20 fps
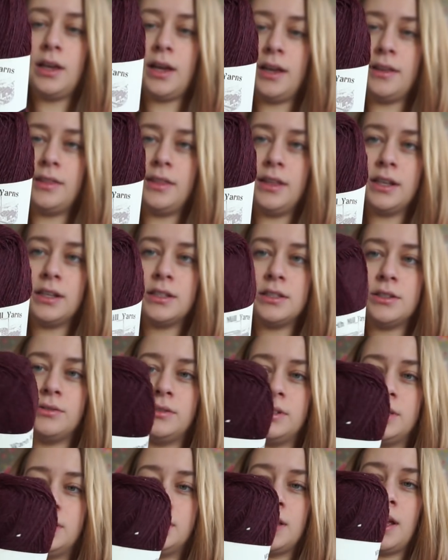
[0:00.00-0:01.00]
I think it's
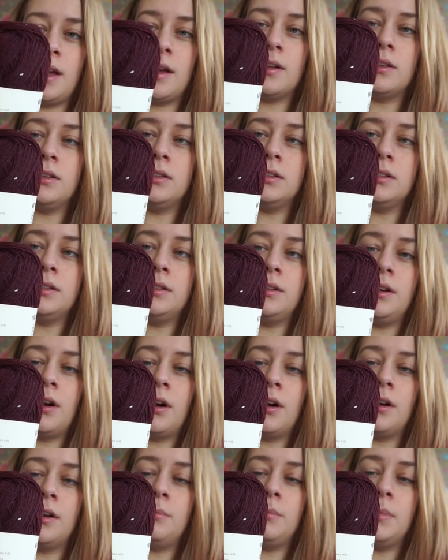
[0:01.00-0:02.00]
recycled
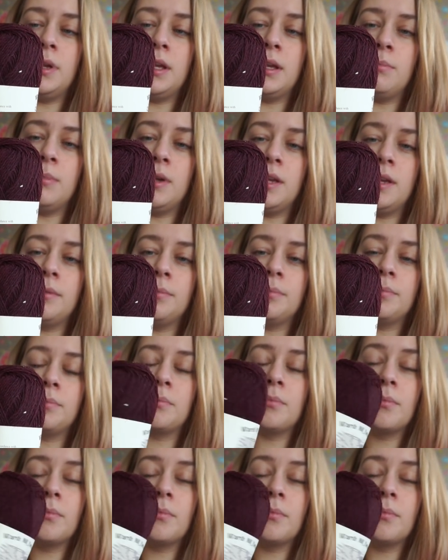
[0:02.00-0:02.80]
yarn, maybe,